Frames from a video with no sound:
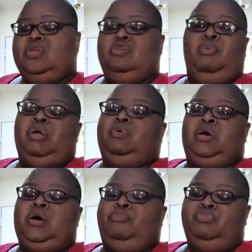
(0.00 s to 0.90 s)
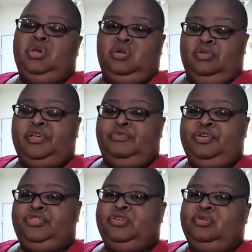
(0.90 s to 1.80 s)
nobody want to help,
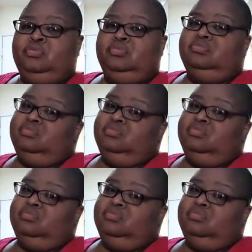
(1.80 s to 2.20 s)
service you.